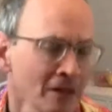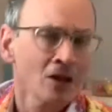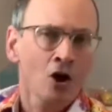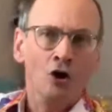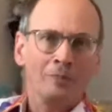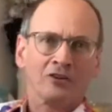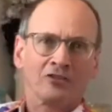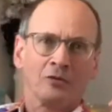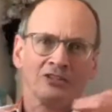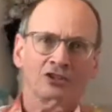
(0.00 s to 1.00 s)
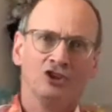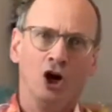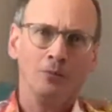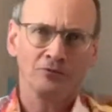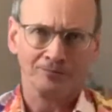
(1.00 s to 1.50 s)
only because I went to the
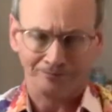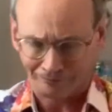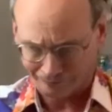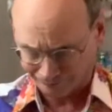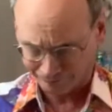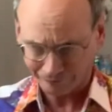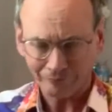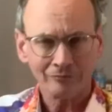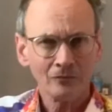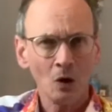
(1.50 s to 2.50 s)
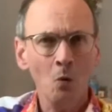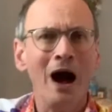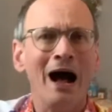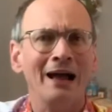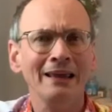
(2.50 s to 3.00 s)
shops.
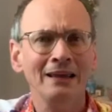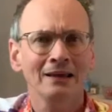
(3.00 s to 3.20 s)
Why